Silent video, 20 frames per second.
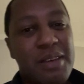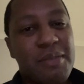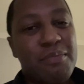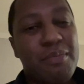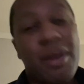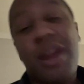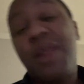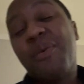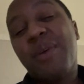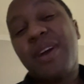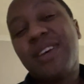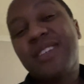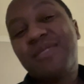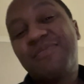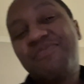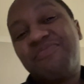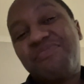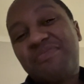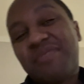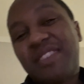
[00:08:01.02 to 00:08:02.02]
But anyways,
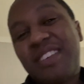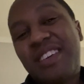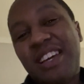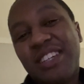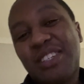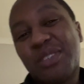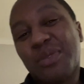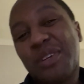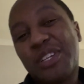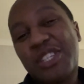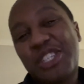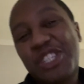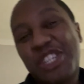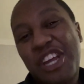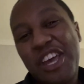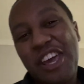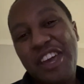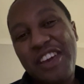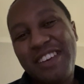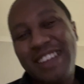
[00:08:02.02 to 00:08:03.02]
I just wanted to
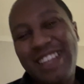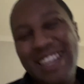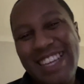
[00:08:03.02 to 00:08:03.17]
share.